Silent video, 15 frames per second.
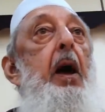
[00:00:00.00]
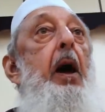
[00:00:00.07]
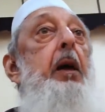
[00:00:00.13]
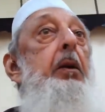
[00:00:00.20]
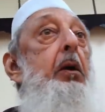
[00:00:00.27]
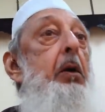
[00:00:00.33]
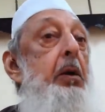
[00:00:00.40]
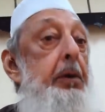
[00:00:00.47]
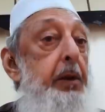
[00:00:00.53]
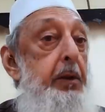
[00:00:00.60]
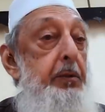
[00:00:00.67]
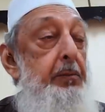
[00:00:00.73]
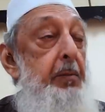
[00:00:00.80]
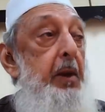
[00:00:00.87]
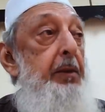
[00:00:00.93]
and on
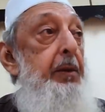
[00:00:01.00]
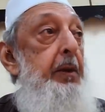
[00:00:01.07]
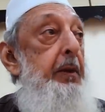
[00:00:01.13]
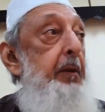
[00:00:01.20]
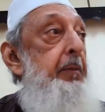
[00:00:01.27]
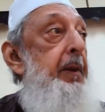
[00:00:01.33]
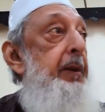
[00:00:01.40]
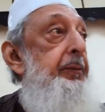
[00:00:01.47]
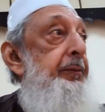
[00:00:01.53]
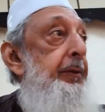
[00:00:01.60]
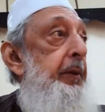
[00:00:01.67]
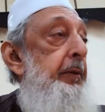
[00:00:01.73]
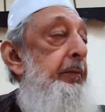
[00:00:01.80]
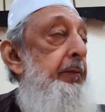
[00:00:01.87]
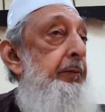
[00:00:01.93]
His Mother, the
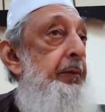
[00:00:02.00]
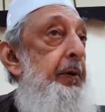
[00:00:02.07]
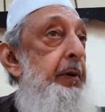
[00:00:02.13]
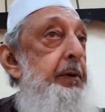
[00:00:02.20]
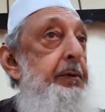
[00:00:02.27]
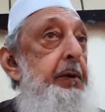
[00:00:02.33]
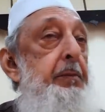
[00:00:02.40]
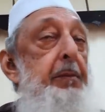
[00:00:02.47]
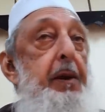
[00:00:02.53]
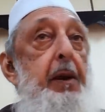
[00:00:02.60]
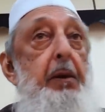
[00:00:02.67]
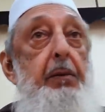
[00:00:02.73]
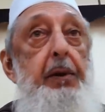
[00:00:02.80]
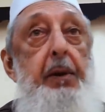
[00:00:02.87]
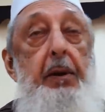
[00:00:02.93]
Blessed Virgin
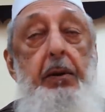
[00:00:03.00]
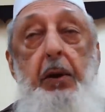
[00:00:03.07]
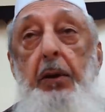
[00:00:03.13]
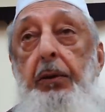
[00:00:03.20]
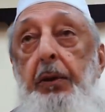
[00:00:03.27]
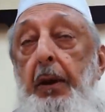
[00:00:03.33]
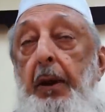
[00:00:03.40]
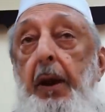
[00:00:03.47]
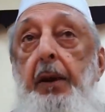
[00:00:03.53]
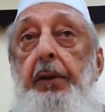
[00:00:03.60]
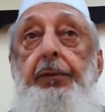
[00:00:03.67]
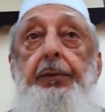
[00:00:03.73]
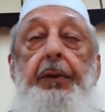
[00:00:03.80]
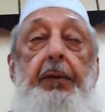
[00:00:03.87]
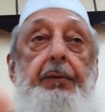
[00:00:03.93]
Mary, and on the
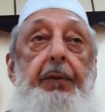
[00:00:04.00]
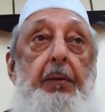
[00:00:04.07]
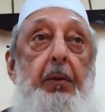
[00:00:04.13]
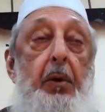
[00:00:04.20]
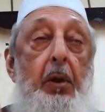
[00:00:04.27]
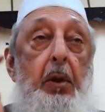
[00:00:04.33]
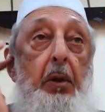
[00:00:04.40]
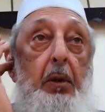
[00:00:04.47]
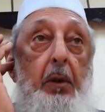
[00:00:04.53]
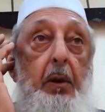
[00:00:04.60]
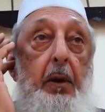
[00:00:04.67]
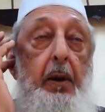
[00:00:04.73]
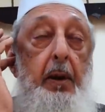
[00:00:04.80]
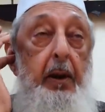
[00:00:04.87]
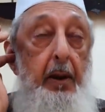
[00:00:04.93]
last of them all,
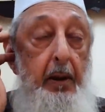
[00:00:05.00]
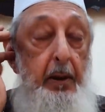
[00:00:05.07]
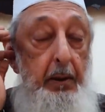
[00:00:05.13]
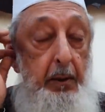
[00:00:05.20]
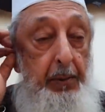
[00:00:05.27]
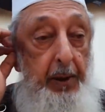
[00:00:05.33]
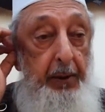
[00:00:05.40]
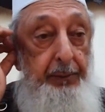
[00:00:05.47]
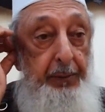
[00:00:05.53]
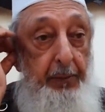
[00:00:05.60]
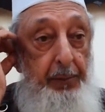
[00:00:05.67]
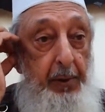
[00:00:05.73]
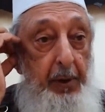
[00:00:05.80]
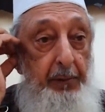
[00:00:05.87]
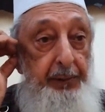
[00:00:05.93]
the
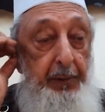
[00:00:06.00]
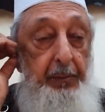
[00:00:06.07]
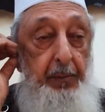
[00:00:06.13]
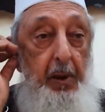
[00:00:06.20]
Blessed Prophet